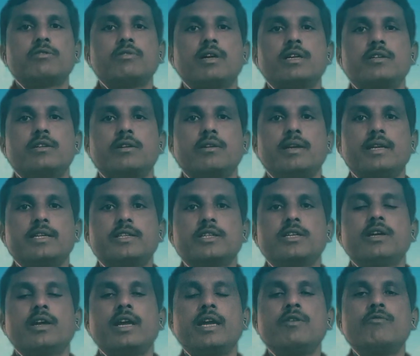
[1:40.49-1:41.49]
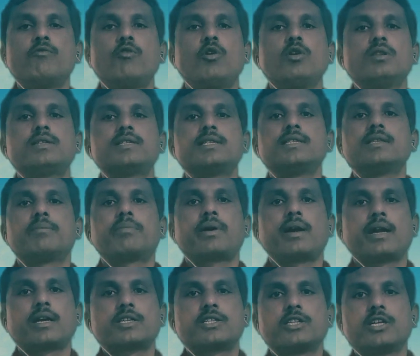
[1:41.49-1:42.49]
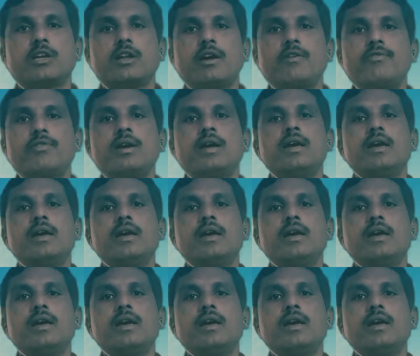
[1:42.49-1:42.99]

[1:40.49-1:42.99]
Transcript: articulator involves in the production of